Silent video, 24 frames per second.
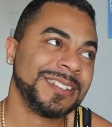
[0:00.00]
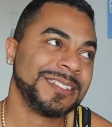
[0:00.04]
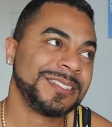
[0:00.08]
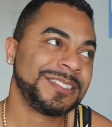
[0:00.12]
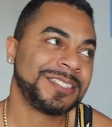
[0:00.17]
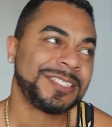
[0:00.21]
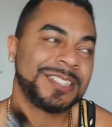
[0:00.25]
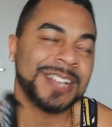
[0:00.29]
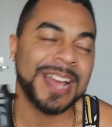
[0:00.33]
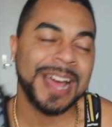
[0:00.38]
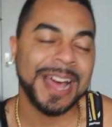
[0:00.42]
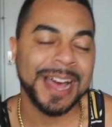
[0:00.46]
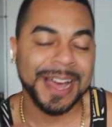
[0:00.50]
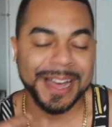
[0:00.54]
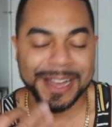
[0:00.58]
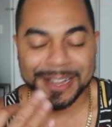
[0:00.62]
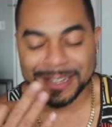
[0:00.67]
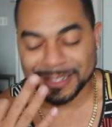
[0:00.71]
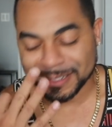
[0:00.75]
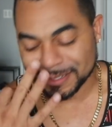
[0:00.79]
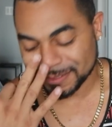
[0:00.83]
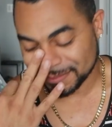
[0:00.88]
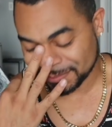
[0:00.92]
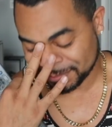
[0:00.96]

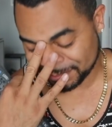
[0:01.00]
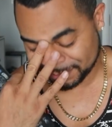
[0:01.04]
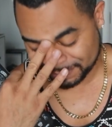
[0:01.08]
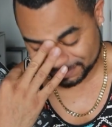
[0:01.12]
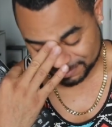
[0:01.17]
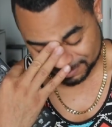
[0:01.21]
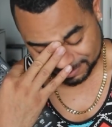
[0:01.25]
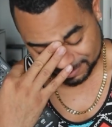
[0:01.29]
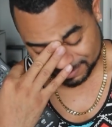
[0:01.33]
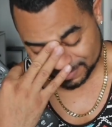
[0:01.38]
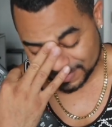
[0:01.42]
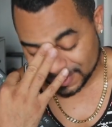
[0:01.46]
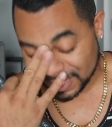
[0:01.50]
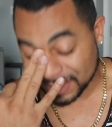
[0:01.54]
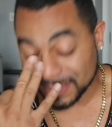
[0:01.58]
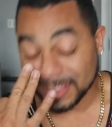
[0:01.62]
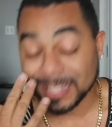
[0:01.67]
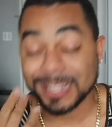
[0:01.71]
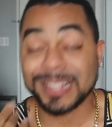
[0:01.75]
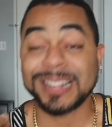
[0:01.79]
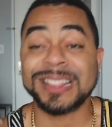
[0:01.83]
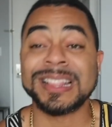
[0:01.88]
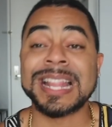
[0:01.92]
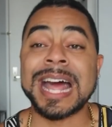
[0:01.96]
Child,
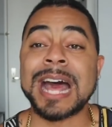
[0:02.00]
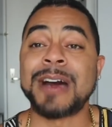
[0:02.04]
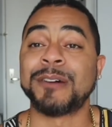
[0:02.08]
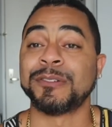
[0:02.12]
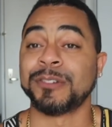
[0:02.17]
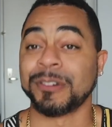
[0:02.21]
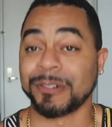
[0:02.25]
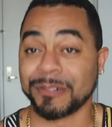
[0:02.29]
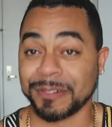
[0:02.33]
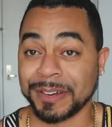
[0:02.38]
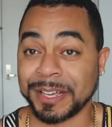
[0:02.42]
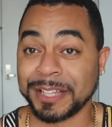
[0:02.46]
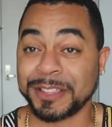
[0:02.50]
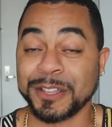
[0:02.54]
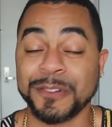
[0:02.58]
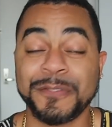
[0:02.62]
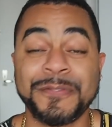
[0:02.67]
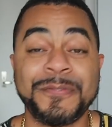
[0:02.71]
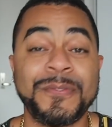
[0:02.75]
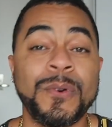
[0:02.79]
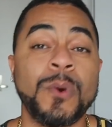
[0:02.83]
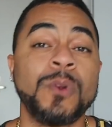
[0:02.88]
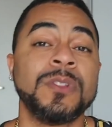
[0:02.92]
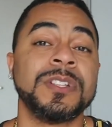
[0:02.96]
the clownery, the
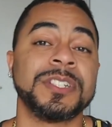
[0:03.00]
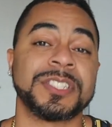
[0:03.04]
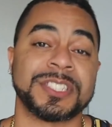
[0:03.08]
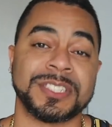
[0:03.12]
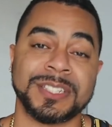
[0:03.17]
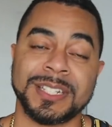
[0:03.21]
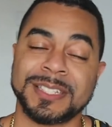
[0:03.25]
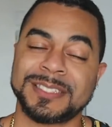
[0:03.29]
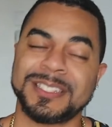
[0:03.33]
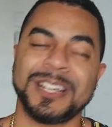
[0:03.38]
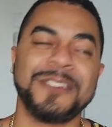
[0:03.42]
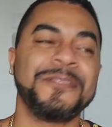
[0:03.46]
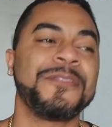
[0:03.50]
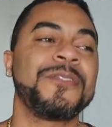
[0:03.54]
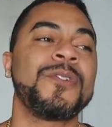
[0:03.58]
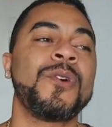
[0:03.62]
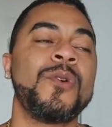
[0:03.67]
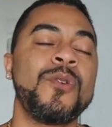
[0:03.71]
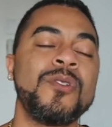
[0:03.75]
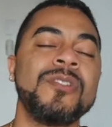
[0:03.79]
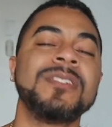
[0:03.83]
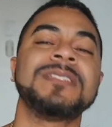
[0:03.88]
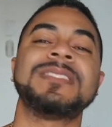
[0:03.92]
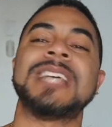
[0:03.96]
foolishness. Of
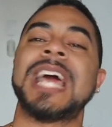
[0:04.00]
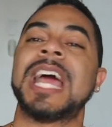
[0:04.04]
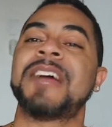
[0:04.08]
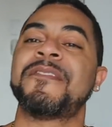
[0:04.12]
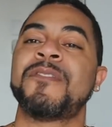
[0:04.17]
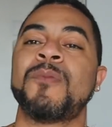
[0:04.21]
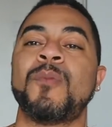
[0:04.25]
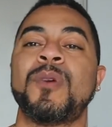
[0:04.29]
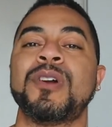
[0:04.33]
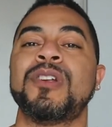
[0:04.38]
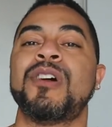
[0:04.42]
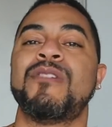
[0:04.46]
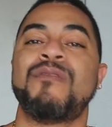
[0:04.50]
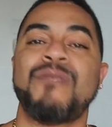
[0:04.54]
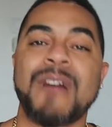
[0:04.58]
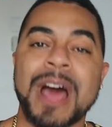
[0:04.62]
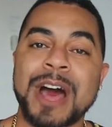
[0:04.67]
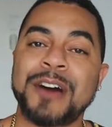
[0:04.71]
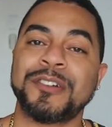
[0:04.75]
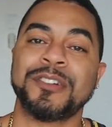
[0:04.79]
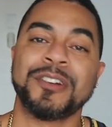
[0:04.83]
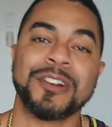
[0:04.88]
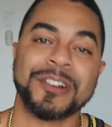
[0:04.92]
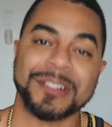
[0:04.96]
course everyone
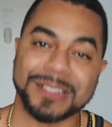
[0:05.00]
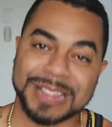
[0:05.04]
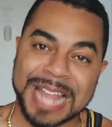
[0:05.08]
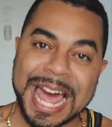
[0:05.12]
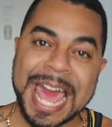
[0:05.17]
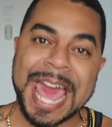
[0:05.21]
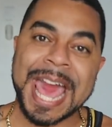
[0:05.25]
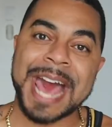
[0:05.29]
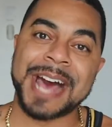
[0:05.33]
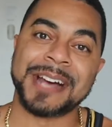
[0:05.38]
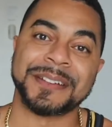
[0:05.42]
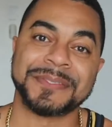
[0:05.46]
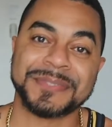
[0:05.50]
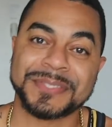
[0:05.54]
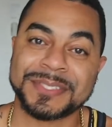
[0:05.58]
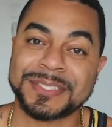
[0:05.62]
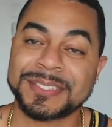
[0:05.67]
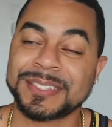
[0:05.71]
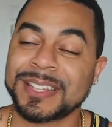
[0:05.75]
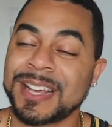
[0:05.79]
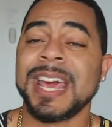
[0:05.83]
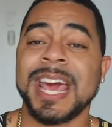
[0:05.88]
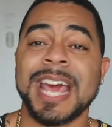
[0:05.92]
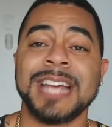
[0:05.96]
around her
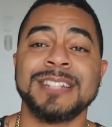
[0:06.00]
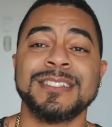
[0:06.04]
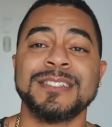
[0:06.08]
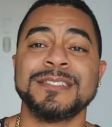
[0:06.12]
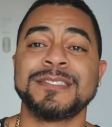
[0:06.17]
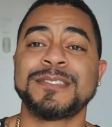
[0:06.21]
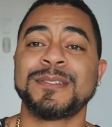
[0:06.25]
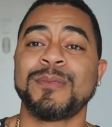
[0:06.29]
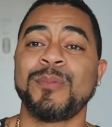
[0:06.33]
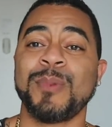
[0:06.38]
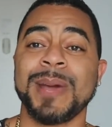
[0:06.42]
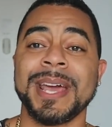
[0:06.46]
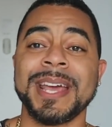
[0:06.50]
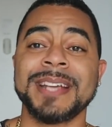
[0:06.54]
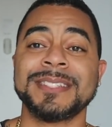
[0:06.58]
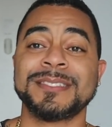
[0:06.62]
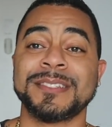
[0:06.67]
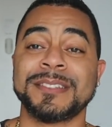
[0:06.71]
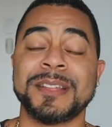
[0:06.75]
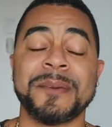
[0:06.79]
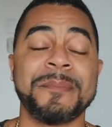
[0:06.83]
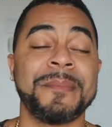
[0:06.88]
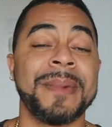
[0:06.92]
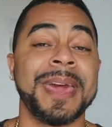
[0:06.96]
laughs. And the twins
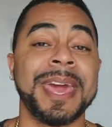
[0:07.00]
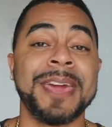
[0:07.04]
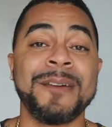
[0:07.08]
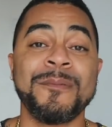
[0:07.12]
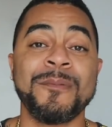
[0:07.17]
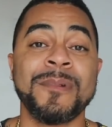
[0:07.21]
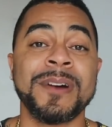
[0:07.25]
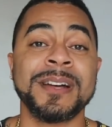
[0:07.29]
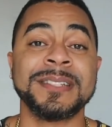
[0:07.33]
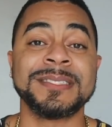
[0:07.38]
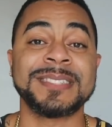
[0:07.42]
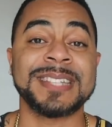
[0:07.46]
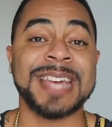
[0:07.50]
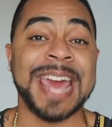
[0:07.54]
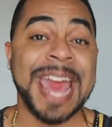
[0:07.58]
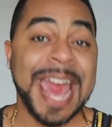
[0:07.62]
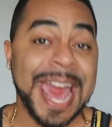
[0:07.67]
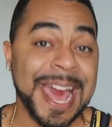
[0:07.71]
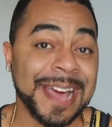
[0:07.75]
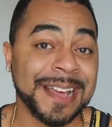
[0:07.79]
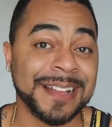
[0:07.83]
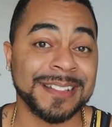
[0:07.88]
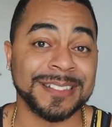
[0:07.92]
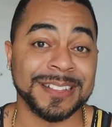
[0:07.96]
are the main ones
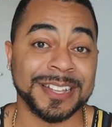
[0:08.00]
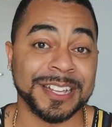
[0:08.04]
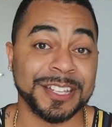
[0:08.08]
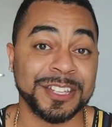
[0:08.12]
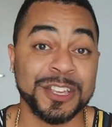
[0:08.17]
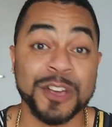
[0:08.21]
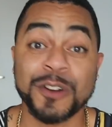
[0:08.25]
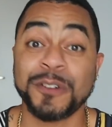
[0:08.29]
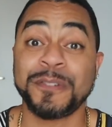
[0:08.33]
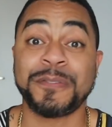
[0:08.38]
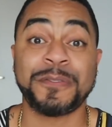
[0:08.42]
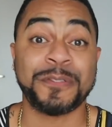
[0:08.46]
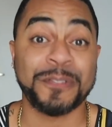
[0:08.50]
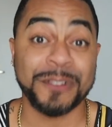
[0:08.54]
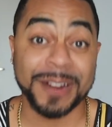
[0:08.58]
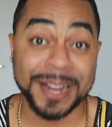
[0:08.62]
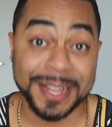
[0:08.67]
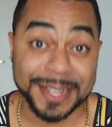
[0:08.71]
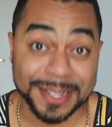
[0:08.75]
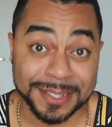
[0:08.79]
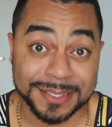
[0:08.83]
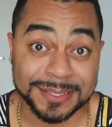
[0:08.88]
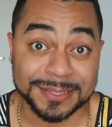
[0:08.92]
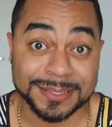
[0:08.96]
cackling, your
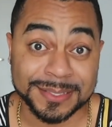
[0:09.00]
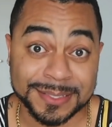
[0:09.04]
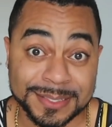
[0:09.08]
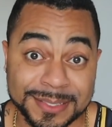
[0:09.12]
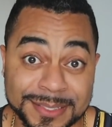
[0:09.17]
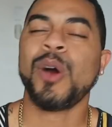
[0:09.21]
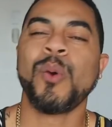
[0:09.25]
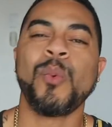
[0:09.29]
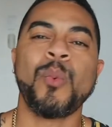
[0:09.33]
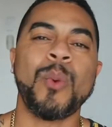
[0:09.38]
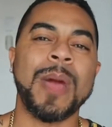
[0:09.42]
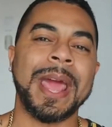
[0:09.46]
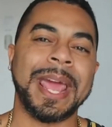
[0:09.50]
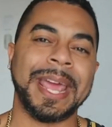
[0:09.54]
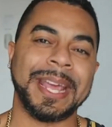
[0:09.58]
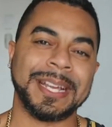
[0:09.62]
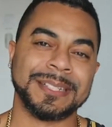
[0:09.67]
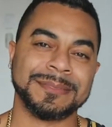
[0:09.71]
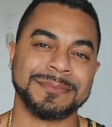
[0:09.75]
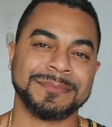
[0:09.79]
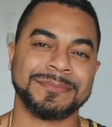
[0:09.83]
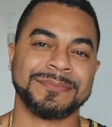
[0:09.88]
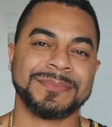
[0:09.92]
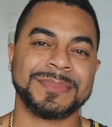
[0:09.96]
friends.
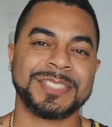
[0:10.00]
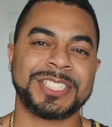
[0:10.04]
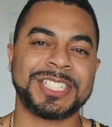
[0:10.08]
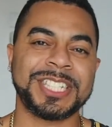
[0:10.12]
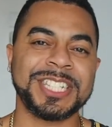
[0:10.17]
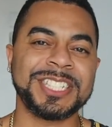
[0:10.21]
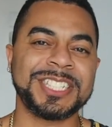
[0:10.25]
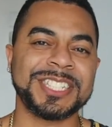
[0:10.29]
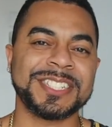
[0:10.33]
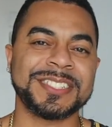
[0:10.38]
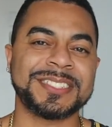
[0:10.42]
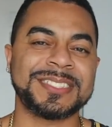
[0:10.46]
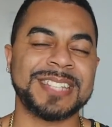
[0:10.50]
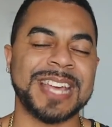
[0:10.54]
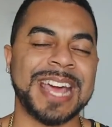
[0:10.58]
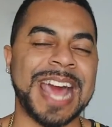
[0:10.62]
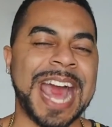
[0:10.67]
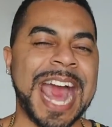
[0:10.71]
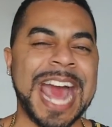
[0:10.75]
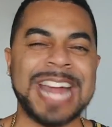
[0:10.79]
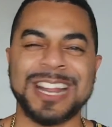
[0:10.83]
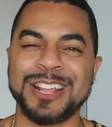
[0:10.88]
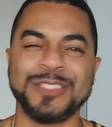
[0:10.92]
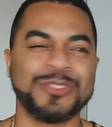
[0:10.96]
Wait, she just said,
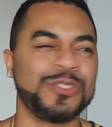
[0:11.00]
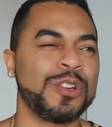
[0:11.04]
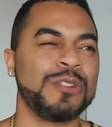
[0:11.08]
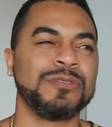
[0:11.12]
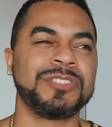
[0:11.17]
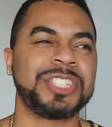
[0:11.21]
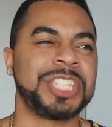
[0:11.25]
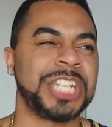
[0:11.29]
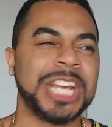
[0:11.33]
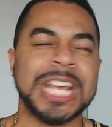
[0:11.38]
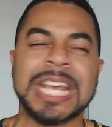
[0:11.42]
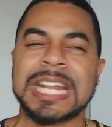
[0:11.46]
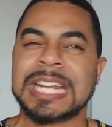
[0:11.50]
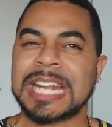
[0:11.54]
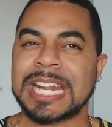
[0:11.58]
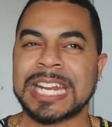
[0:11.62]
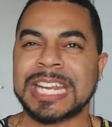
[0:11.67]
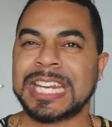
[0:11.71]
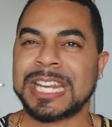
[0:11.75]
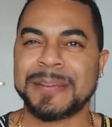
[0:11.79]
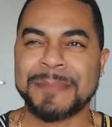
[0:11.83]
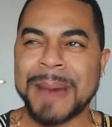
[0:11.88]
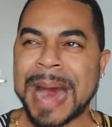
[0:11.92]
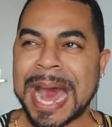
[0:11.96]
I didn't throw chicken at
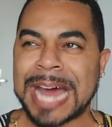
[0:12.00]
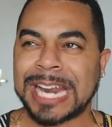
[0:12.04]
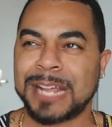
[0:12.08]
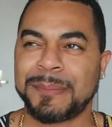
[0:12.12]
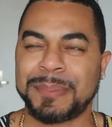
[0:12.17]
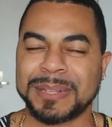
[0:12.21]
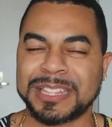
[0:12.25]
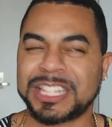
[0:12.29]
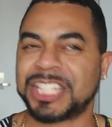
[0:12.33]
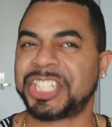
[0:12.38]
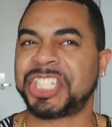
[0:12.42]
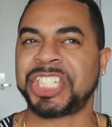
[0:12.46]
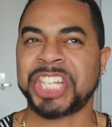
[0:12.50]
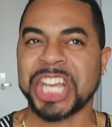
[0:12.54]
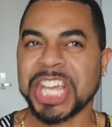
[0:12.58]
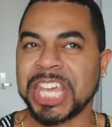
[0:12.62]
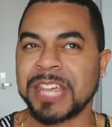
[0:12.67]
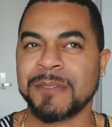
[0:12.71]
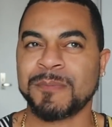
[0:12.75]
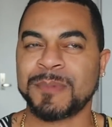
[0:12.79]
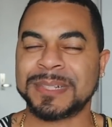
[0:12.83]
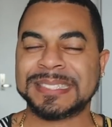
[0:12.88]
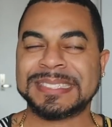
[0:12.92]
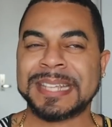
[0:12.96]
anybody, but the
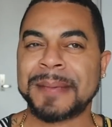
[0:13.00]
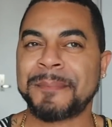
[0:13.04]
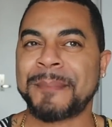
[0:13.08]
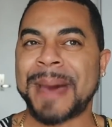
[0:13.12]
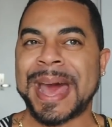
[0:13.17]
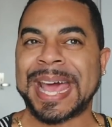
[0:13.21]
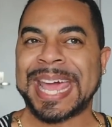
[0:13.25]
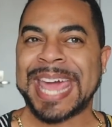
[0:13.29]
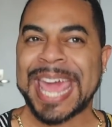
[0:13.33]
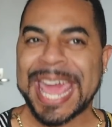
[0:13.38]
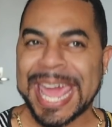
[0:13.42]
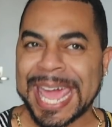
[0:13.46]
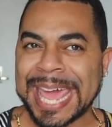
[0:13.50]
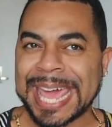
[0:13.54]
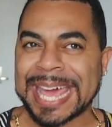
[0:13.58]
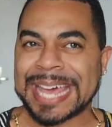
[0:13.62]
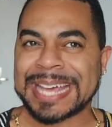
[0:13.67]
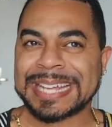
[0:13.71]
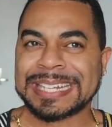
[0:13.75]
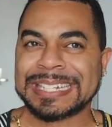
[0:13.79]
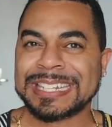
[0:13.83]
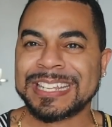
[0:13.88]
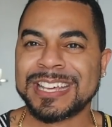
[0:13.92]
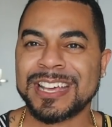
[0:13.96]
chicken was in my
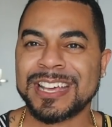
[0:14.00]
hand.